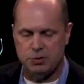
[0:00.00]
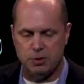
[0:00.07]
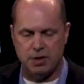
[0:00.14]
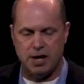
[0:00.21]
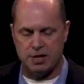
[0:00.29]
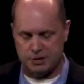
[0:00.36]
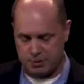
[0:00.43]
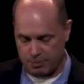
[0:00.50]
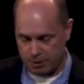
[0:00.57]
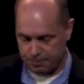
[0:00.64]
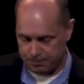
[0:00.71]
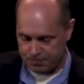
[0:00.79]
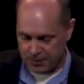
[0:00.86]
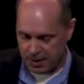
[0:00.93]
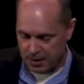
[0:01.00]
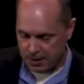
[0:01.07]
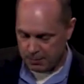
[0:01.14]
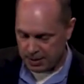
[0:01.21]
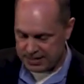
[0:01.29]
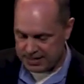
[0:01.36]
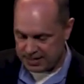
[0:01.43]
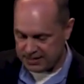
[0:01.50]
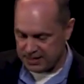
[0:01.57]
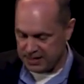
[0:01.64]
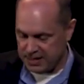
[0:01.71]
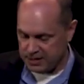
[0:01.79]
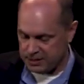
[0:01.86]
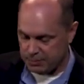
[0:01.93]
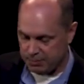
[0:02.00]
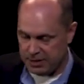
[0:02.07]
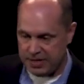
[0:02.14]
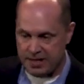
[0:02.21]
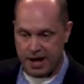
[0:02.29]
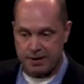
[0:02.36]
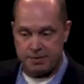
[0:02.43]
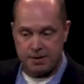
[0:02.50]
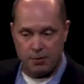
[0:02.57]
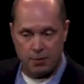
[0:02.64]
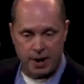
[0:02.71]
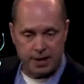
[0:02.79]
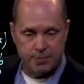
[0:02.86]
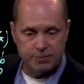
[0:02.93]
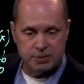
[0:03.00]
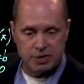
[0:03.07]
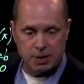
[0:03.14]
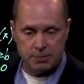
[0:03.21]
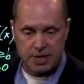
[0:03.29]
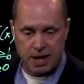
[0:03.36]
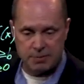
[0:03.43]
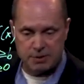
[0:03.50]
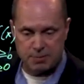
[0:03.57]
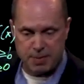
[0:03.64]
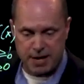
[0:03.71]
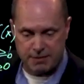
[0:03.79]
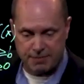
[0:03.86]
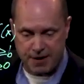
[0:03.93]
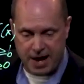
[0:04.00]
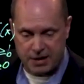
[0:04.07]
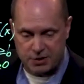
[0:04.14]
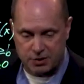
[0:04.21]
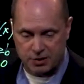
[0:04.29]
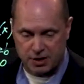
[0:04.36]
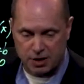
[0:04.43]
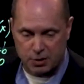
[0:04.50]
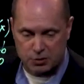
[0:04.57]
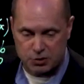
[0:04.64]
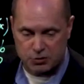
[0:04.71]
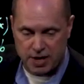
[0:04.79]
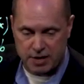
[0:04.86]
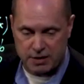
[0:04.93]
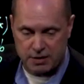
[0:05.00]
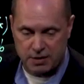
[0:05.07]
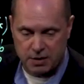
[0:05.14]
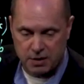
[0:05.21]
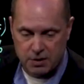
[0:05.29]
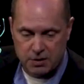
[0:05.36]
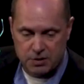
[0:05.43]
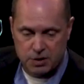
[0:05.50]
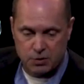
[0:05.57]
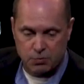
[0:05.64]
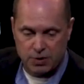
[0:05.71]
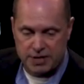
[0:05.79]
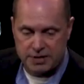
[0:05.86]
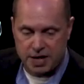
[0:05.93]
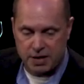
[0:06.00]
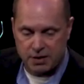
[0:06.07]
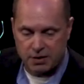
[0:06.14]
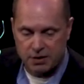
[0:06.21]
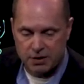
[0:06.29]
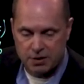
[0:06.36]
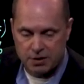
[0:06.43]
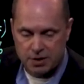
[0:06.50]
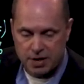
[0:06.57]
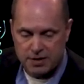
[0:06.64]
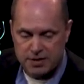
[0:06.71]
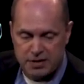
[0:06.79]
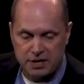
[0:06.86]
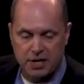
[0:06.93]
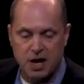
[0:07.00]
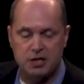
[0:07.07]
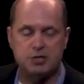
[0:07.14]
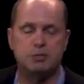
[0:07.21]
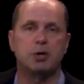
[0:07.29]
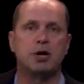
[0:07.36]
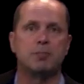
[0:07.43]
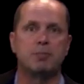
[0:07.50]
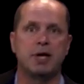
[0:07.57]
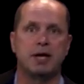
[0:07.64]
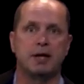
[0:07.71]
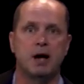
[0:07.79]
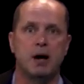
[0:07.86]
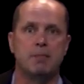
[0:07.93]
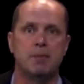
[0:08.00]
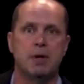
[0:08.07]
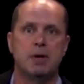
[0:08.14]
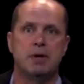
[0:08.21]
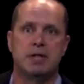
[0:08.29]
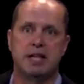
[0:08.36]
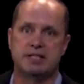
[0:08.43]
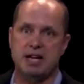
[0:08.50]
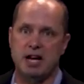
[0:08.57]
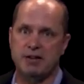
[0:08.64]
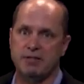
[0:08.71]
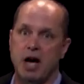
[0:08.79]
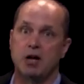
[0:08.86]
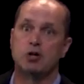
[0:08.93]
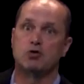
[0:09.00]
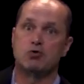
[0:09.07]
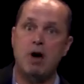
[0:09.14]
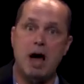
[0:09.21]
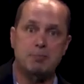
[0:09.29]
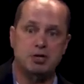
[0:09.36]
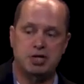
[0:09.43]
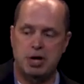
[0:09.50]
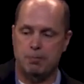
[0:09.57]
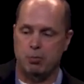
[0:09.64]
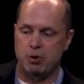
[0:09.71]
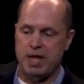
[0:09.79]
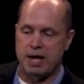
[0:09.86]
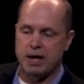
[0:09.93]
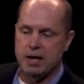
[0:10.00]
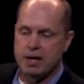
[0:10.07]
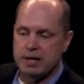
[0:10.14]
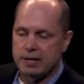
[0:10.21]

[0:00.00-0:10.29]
to a customer. But it doesn't need to be that way. Sometimes the manufacturer can go straight to the retailer, and then the customer can pick it up. That's kind of a drop ship where they